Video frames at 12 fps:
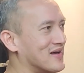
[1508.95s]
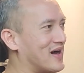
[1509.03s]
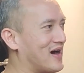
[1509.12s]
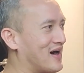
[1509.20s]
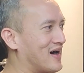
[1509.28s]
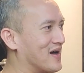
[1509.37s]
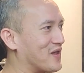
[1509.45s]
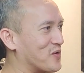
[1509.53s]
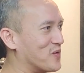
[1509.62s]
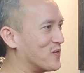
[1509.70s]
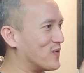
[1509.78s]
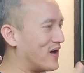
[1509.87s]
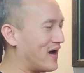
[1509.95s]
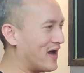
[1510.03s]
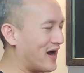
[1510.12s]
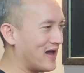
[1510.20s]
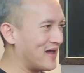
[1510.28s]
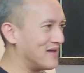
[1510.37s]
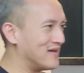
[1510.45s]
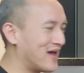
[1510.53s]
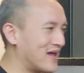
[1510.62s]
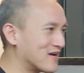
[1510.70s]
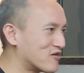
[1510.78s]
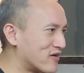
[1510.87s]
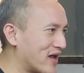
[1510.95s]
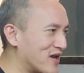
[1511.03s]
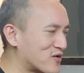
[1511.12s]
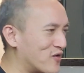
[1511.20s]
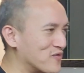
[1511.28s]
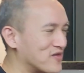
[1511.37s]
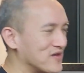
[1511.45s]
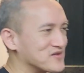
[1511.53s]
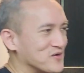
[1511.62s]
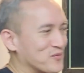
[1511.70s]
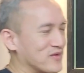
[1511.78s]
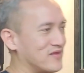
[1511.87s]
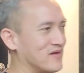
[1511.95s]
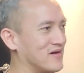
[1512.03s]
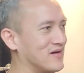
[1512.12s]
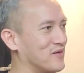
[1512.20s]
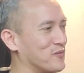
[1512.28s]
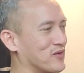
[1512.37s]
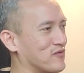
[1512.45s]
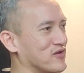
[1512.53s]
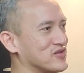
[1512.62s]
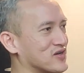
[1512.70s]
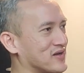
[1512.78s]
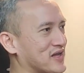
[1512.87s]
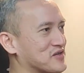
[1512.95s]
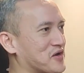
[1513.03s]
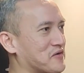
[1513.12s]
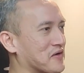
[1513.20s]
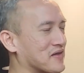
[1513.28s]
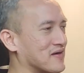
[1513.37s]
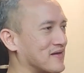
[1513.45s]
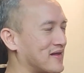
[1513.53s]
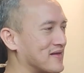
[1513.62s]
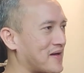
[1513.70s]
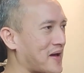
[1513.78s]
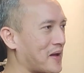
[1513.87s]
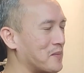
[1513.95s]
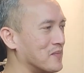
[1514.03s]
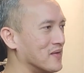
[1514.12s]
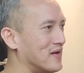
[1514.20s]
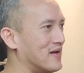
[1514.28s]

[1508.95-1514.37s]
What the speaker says: I had a great conversation with the regional HR director at that time,